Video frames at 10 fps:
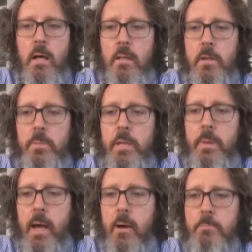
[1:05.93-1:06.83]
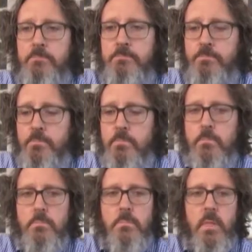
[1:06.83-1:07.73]
little bit about
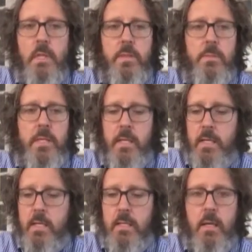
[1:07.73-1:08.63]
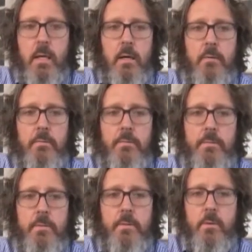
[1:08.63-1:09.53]
the beginning of
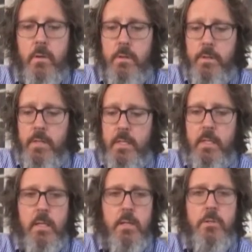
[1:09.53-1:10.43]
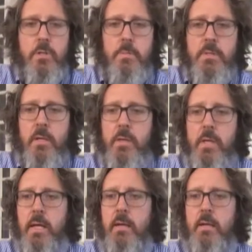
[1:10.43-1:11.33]
the treatment that we
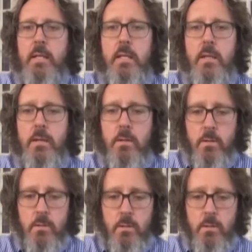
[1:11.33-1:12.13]
had here.